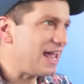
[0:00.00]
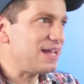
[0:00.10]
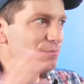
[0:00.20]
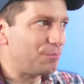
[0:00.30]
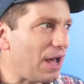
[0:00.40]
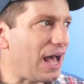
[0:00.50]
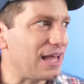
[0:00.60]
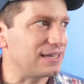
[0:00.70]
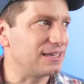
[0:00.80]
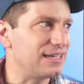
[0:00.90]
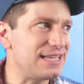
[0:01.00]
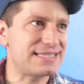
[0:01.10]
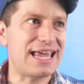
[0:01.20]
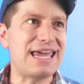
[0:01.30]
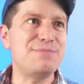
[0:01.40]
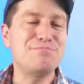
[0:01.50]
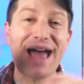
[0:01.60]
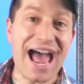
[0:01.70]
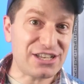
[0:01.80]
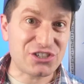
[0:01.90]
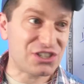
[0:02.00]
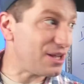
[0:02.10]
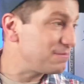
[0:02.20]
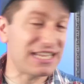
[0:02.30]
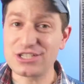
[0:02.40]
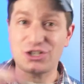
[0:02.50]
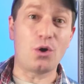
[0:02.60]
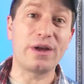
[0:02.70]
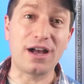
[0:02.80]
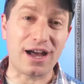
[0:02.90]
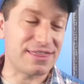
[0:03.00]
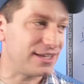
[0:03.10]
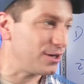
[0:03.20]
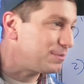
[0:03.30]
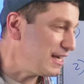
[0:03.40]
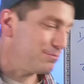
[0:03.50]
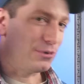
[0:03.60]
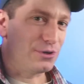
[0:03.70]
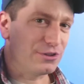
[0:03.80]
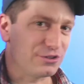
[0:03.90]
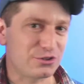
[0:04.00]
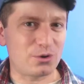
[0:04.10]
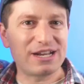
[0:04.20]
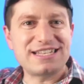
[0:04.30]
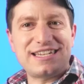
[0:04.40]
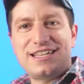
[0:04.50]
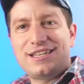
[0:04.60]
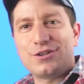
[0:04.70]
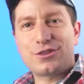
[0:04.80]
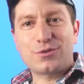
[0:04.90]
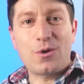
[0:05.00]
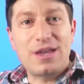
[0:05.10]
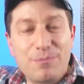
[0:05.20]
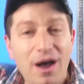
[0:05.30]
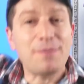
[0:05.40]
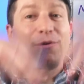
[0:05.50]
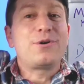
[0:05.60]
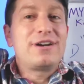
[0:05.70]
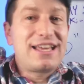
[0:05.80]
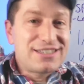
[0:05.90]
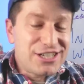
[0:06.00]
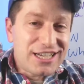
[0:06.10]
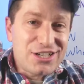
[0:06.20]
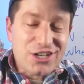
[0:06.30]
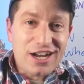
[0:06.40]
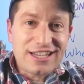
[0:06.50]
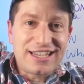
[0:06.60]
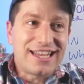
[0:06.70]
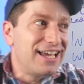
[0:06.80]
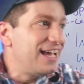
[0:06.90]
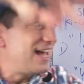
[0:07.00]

a pun. It's a match. Something's going on. There are people. They're noisy. They're throwing popcorn at chicken jockey.